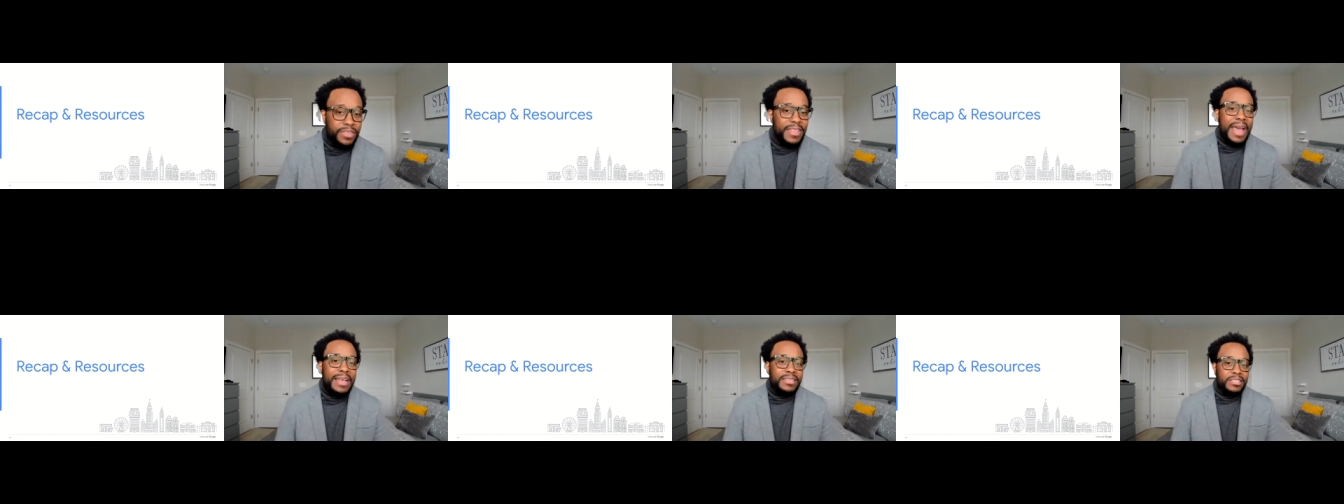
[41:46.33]

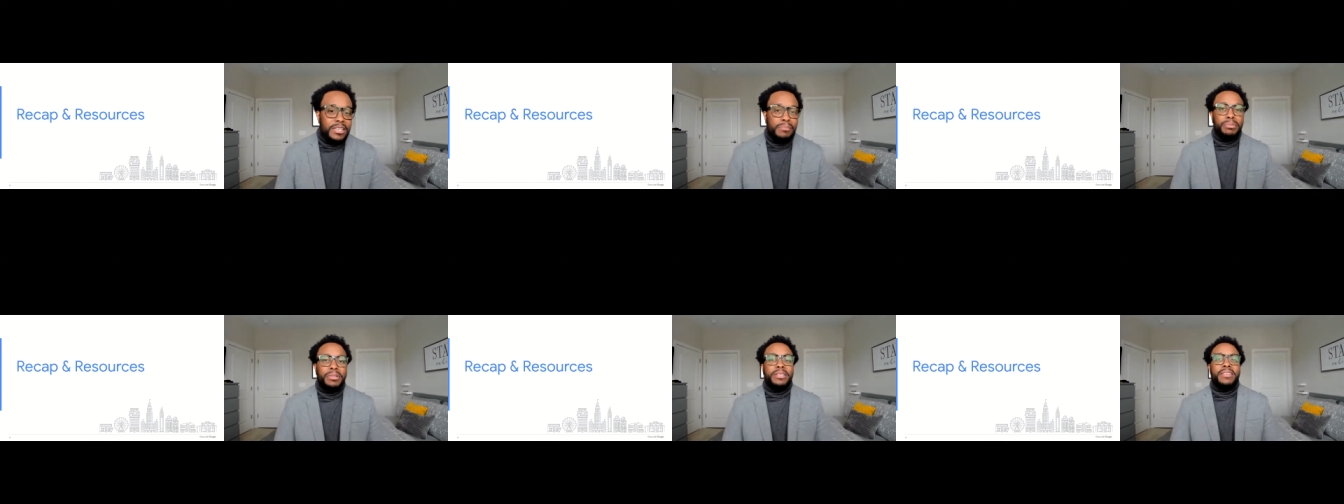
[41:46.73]
That's
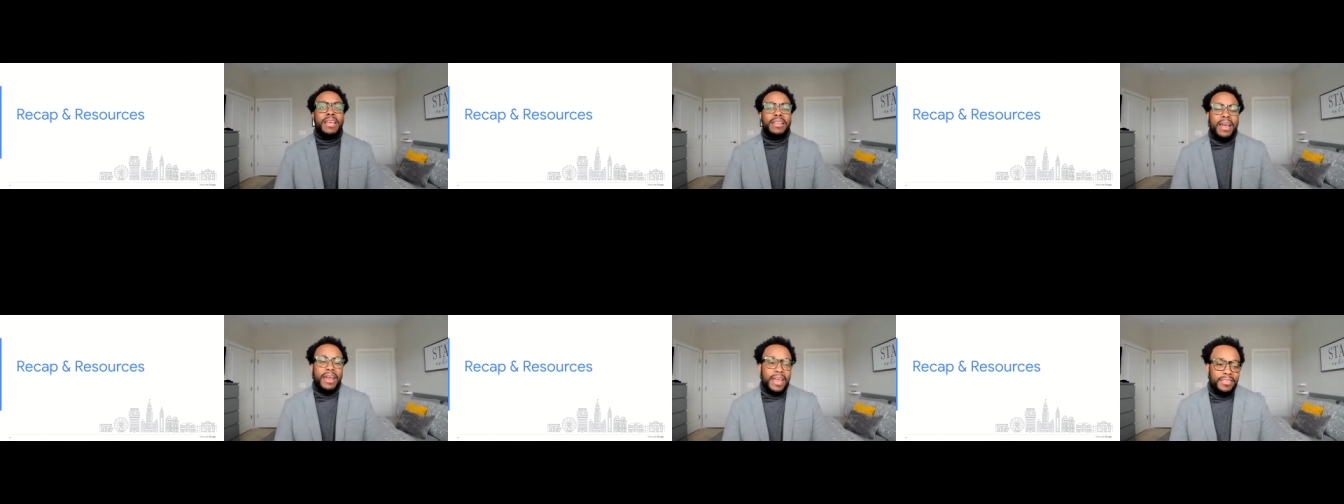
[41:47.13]
simply that
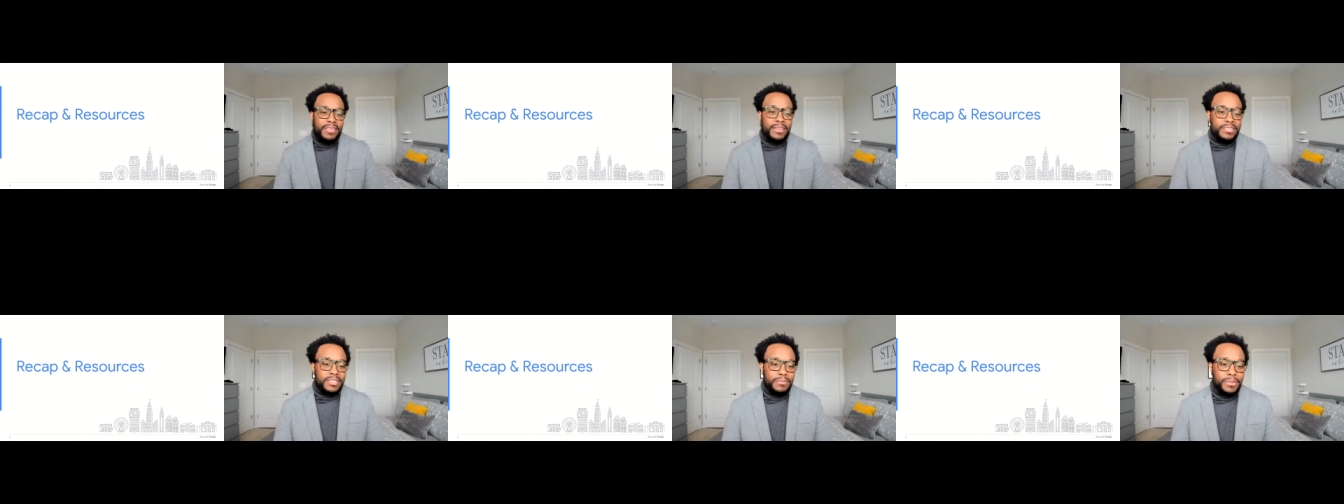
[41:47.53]
our
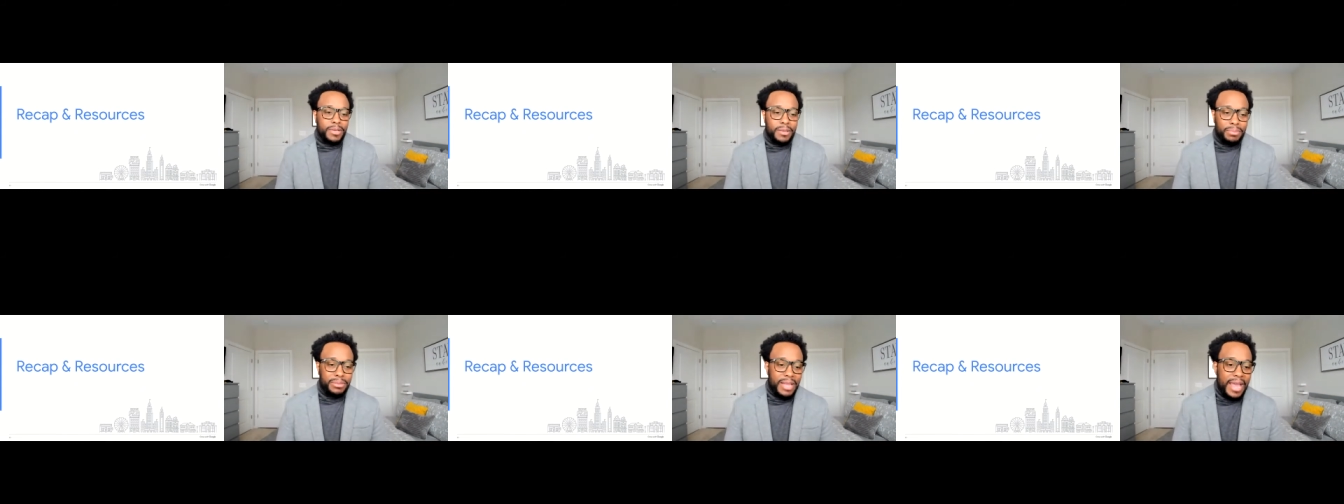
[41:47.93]
ethics and
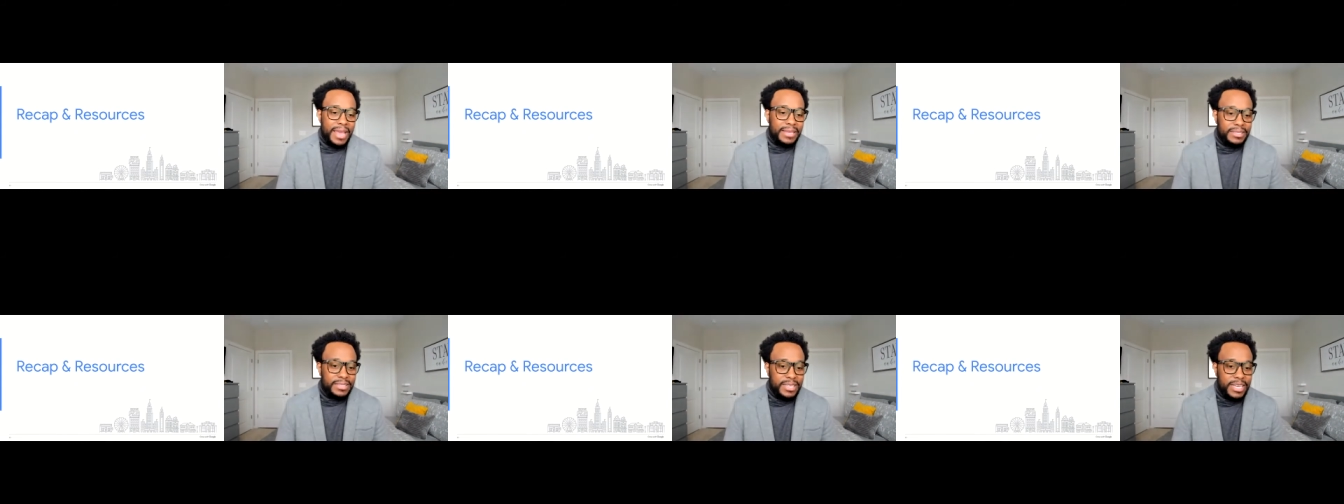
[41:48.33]

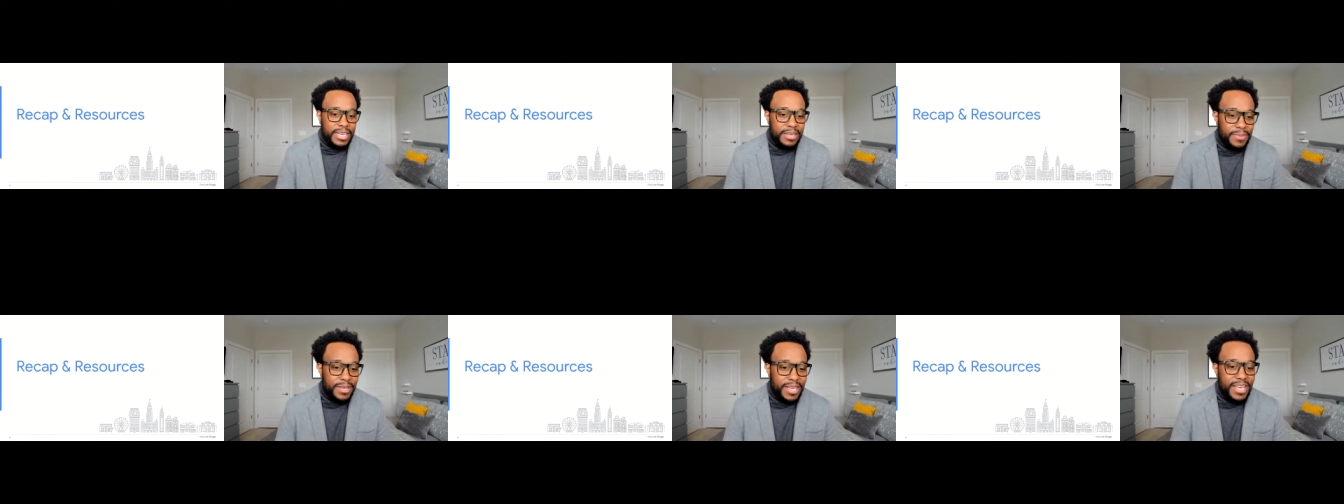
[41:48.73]
compliance
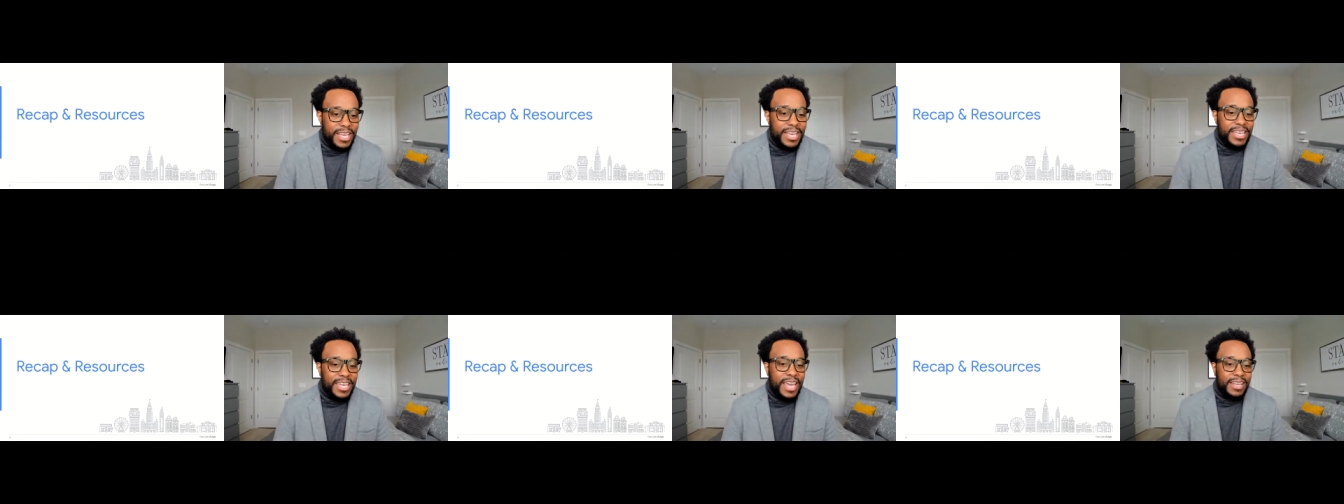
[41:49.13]
team
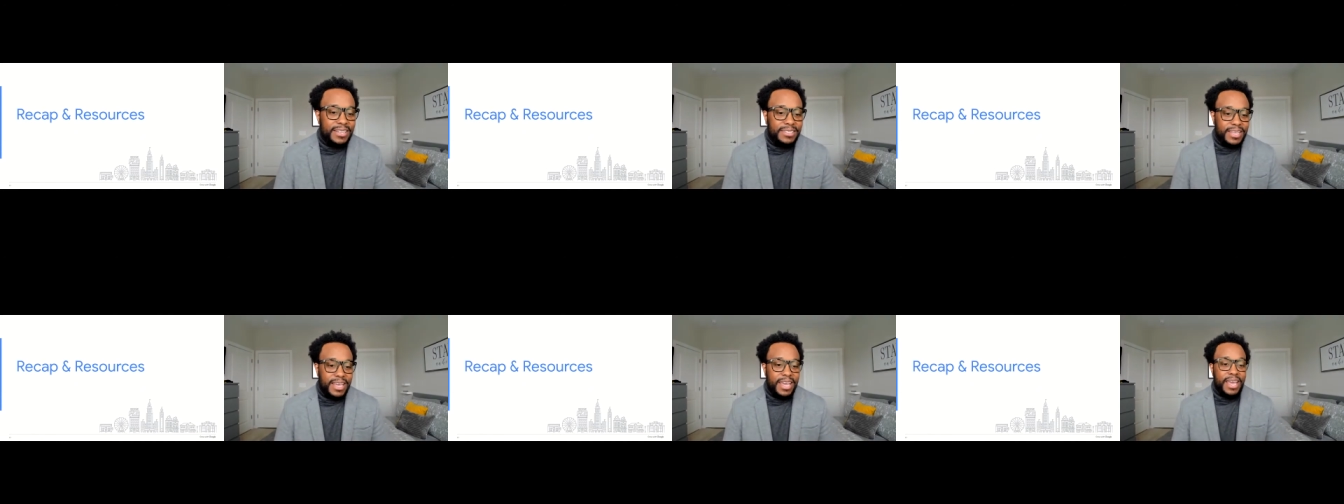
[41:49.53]
can
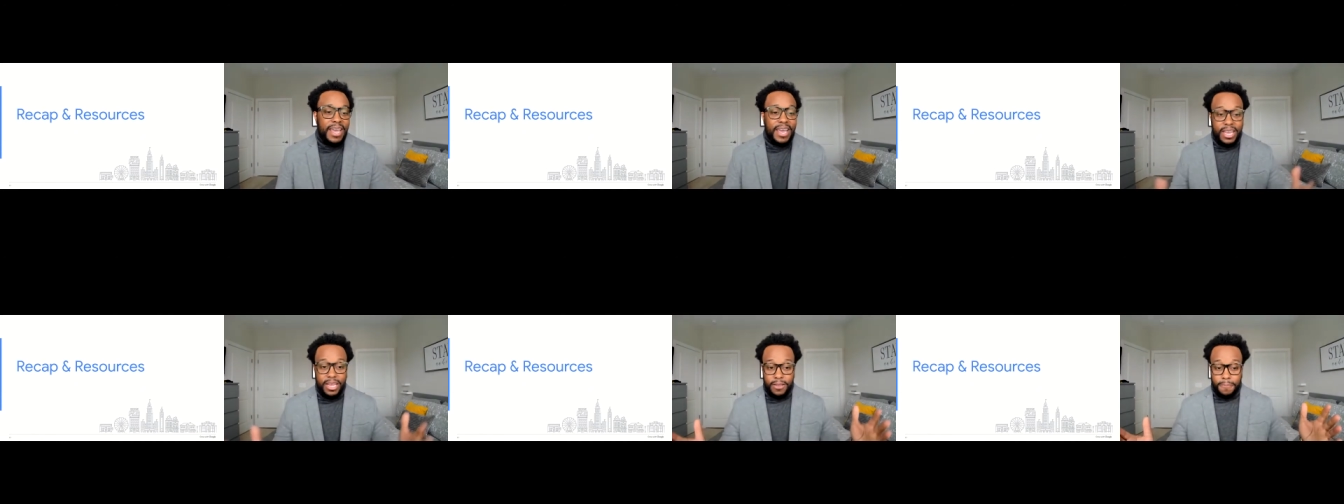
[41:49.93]
say,
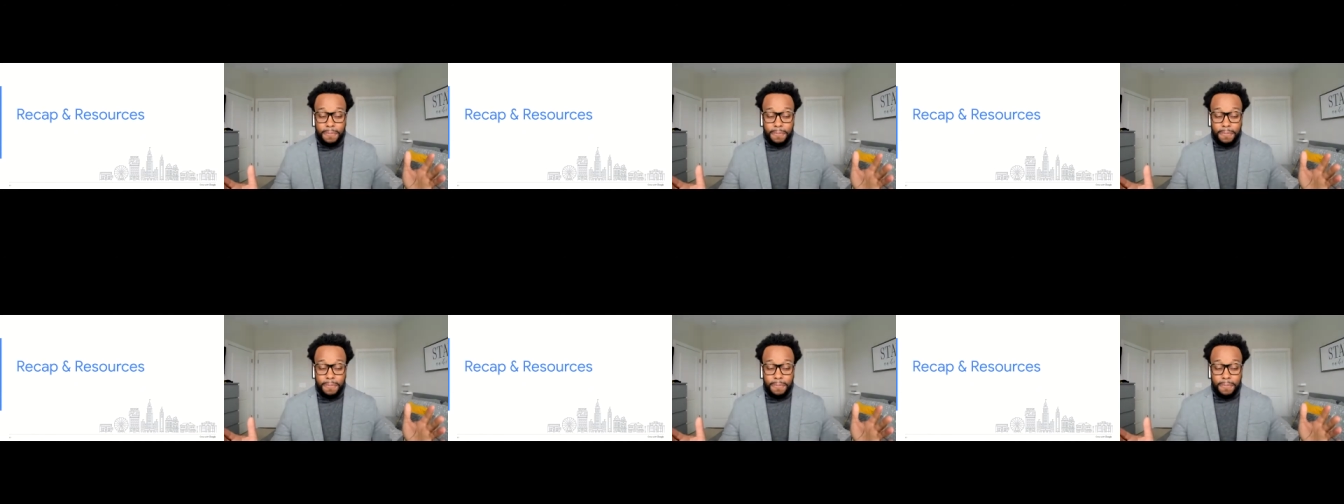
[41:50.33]
hey,